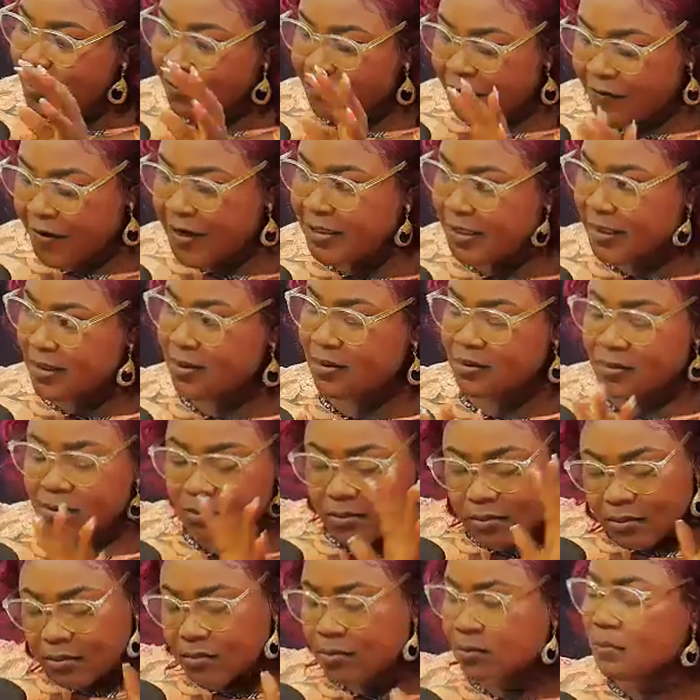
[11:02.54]
your faith
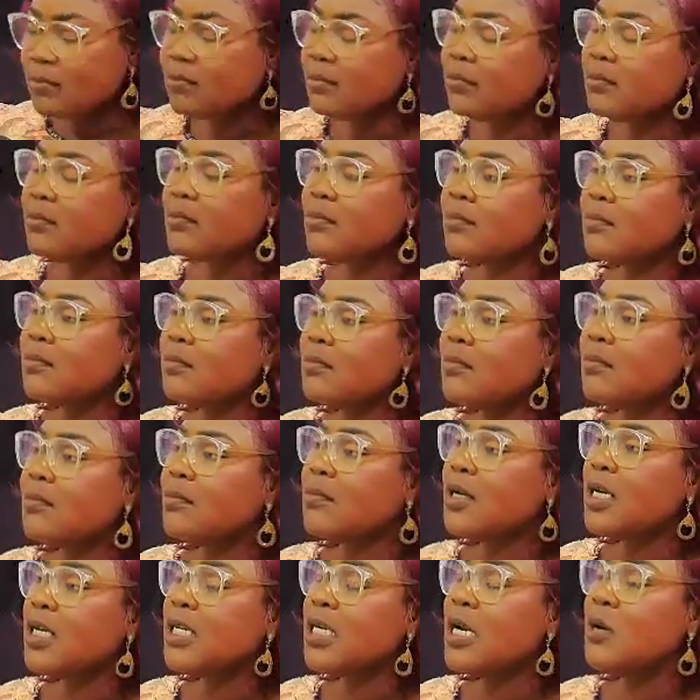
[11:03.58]

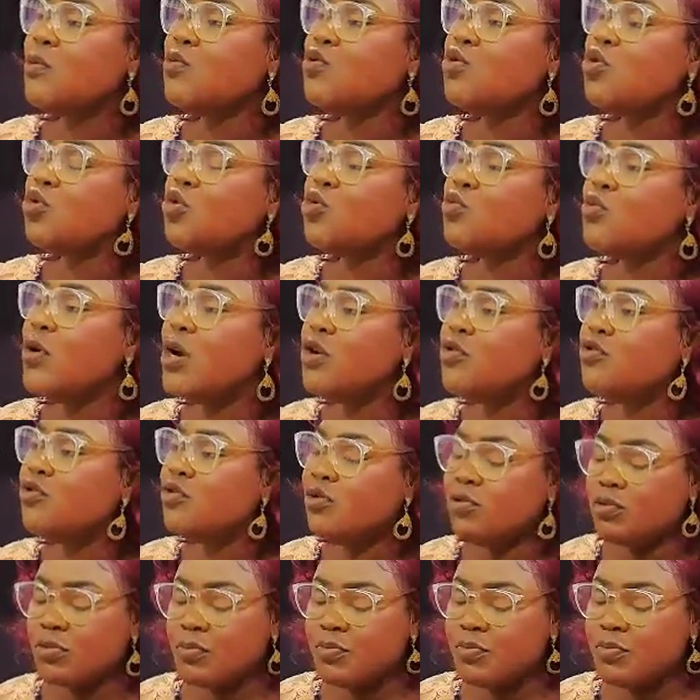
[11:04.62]
mm na we use we draw